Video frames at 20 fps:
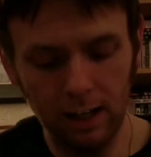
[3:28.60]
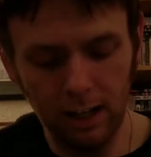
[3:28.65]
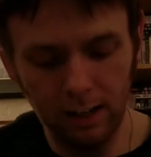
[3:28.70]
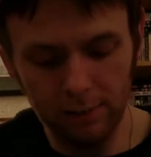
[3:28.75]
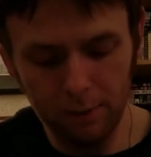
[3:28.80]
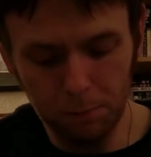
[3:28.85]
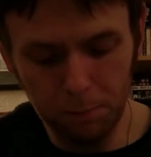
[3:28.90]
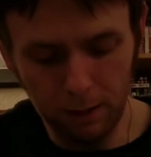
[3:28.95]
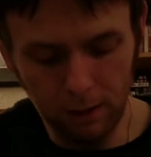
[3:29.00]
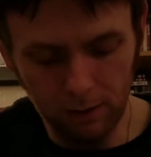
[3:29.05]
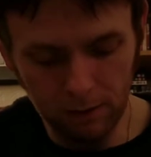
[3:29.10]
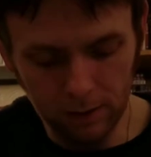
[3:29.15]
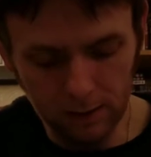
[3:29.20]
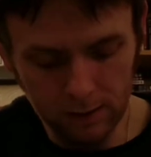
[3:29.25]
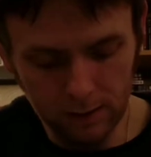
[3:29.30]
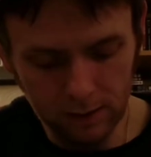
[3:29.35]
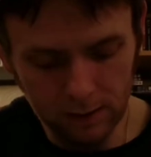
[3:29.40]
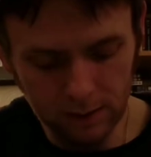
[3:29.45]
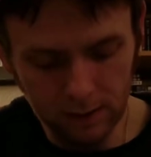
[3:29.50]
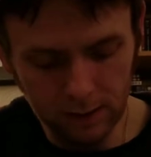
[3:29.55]
Harry
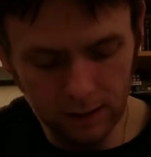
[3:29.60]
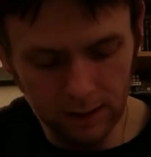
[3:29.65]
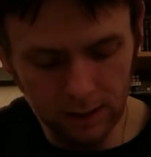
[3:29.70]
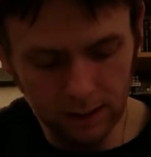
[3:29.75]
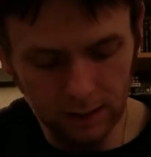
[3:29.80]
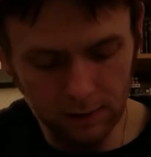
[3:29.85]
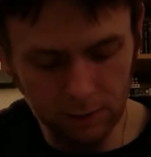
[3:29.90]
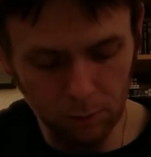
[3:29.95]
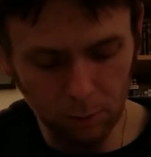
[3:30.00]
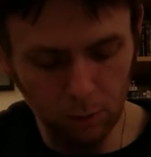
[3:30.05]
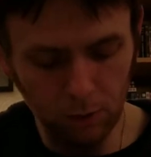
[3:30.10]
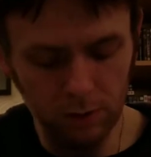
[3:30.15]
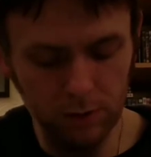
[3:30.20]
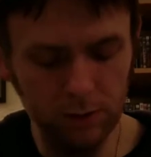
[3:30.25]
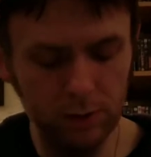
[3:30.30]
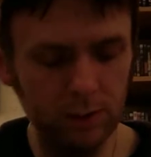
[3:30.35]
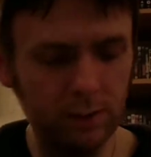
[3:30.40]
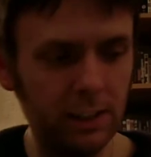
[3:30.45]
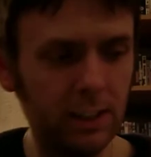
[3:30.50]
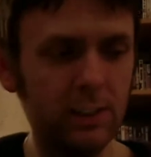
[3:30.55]
Potter, years 1
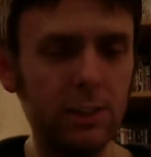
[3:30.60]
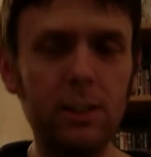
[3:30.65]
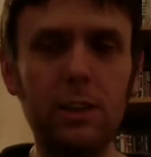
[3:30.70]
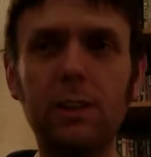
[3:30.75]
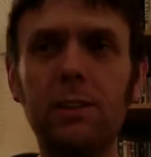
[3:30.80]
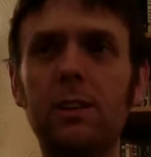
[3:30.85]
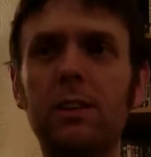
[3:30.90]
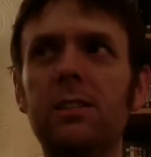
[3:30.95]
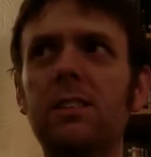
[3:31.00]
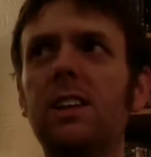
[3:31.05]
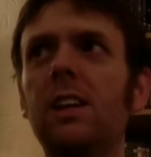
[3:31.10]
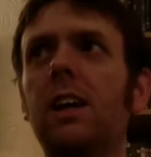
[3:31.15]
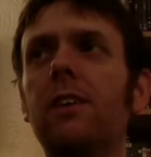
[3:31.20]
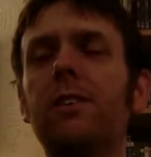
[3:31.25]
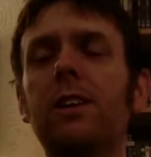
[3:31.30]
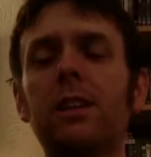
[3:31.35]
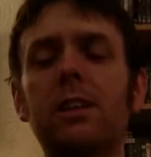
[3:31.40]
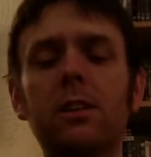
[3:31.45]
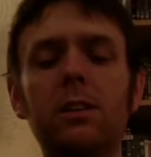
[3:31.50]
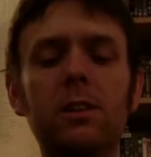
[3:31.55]
to 6. You'll see I've
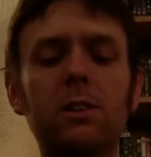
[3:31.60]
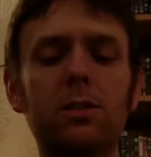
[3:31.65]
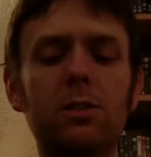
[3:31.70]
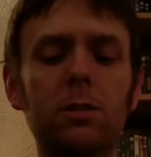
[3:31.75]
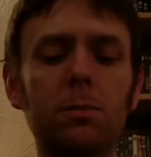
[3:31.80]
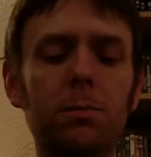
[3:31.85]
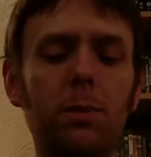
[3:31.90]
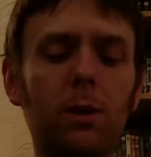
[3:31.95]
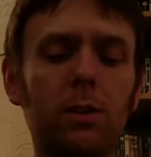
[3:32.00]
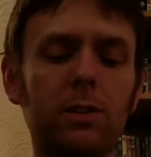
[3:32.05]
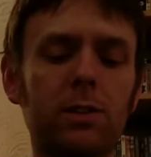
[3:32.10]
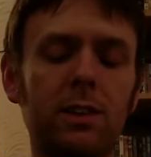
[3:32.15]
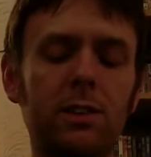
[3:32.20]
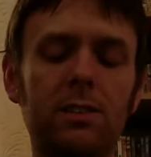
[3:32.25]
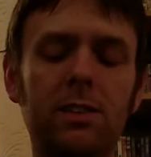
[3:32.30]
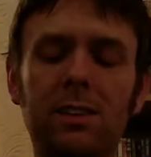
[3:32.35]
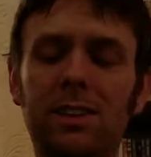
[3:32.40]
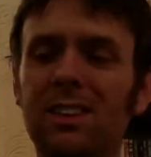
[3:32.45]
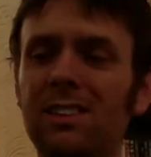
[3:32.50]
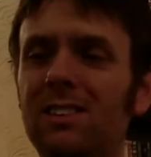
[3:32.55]
included some box
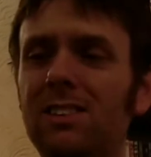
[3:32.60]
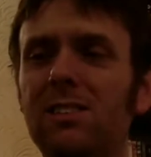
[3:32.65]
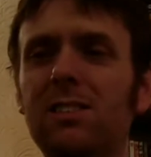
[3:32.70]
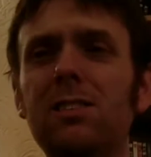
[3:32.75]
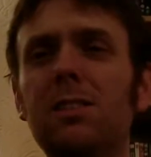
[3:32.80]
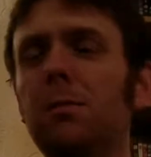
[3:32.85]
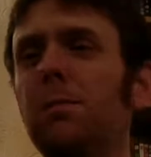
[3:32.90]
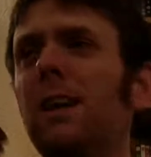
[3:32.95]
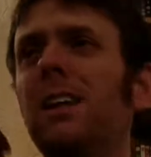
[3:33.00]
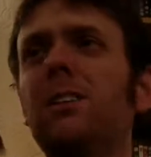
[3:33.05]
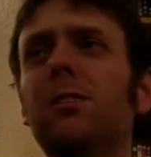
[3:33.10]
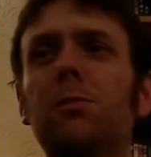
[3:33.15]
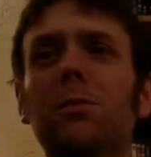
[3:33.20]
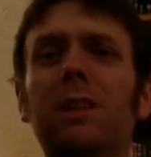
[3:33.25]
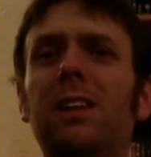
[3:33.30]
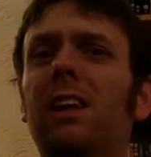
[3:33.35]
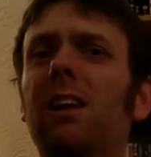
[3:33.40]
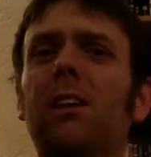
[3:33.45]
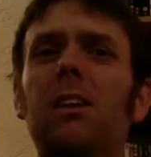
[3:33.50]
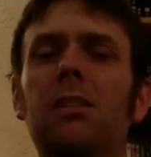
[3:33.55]
sets in this. It just depends
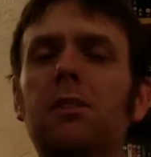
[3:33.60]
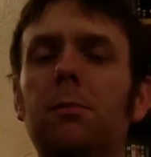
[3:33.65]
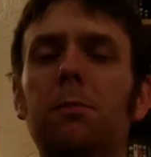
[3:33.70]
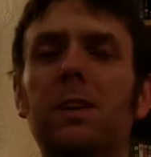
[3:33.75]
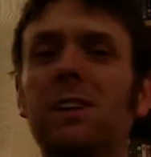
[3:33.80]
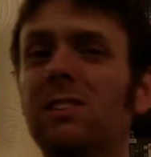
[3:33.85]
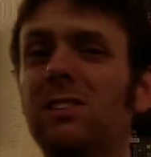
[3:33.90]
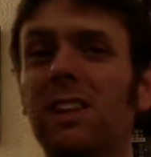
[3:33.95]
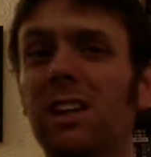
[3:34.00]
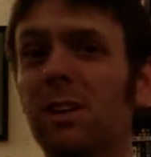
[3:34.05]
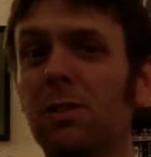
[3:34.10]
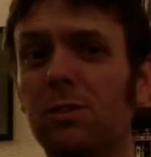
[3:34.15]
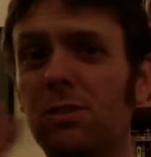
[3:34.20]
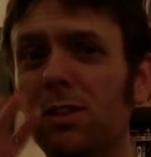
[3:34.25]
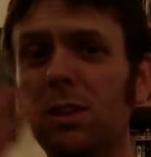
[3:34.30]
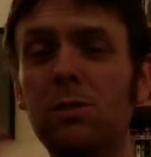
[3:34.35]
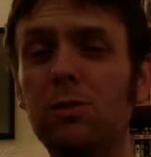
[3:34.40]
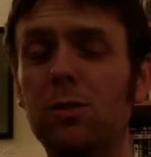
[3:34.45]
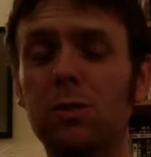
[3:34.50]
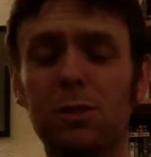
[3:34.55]
where they are on my shelves.
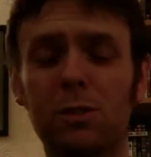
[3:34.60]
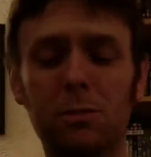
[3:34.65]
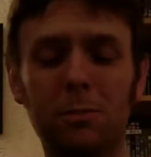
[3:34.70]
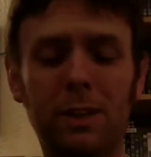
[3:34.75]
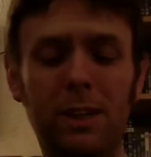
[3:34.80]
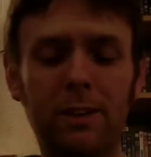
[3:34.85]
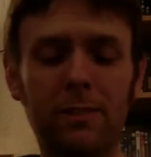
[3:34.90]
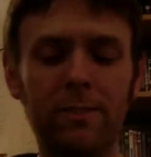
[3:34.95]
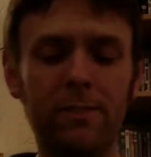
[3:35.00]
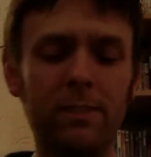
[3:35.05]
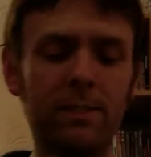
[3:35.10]
Don't judge me.